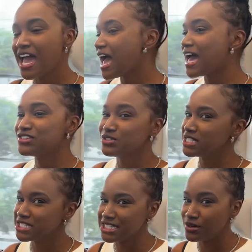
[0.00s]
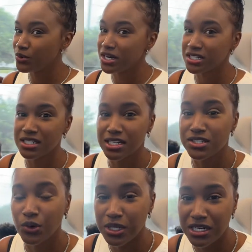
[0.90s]
As you can see, we're in a
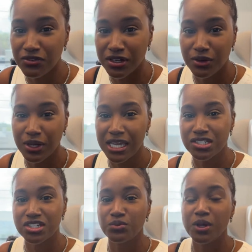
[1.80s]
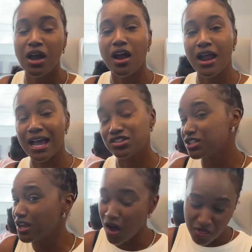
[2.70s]
totally different location. We are
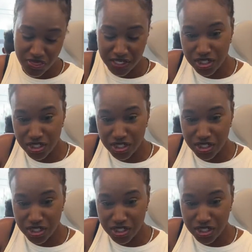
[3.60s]
actually on the